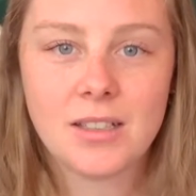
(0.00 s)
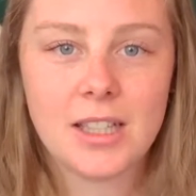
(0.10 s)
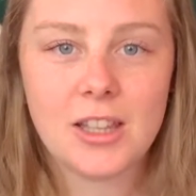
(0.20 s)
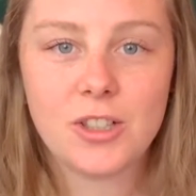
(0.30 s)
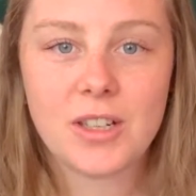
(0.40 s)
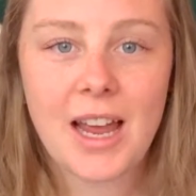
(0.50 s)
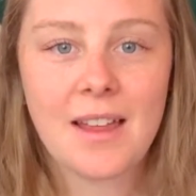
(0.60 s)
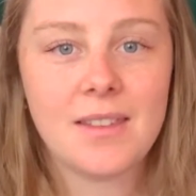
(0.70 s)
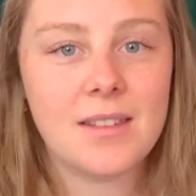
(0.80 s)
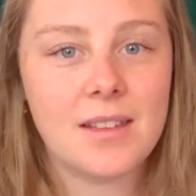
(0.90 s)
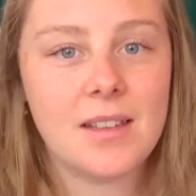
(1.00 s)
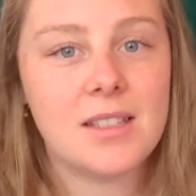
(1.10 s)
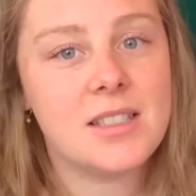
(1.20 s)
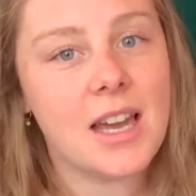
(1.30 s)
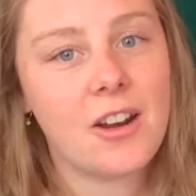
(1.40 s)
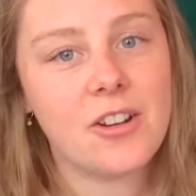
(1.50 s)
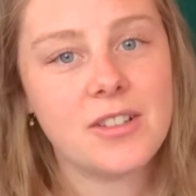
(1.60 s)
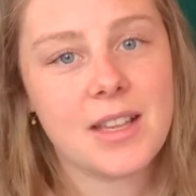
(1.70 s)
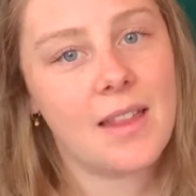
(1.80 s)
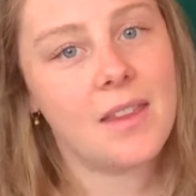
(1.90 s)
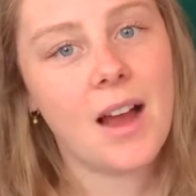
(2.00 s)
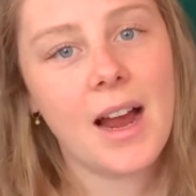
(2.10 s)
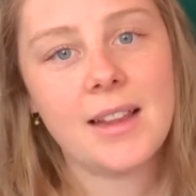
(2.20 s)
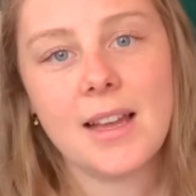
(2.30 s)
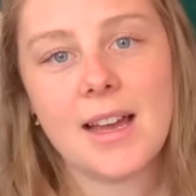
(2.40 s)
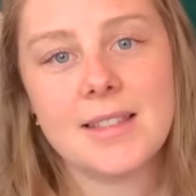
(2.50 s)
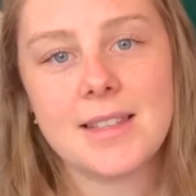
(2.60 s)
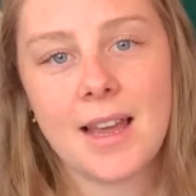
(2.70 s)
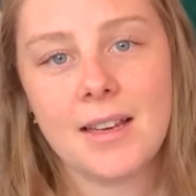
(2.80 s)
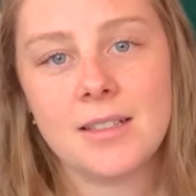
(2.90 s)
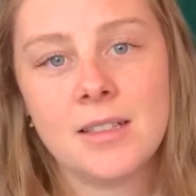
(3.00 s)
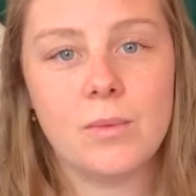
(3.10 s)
Look at the shadows and the highlights and